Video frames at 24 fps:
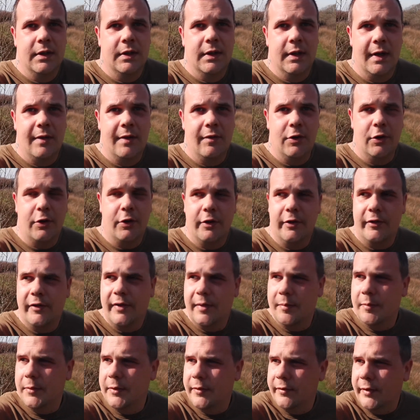have a look at
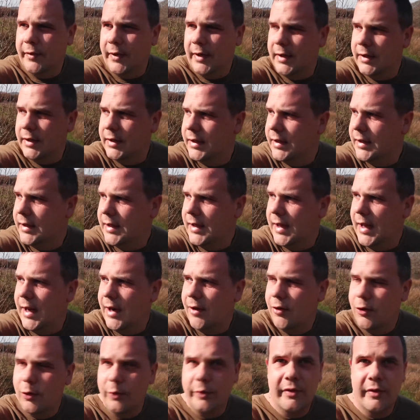some of the
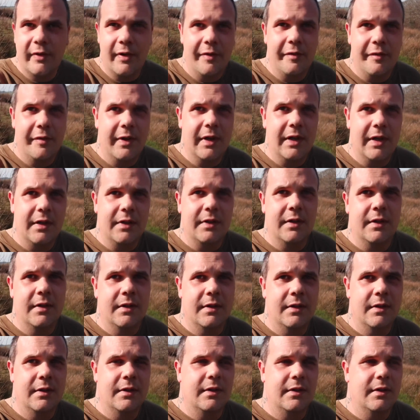aerial stuff here,
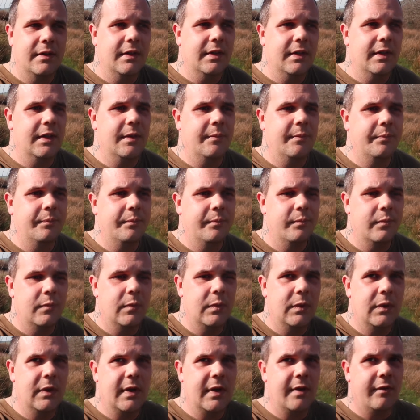and
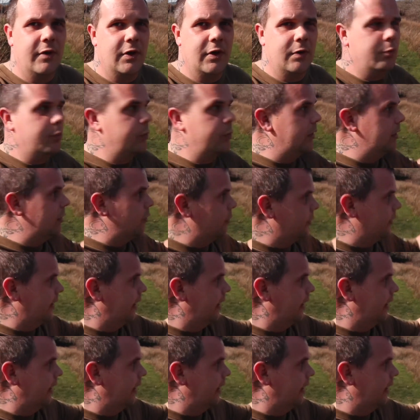if we look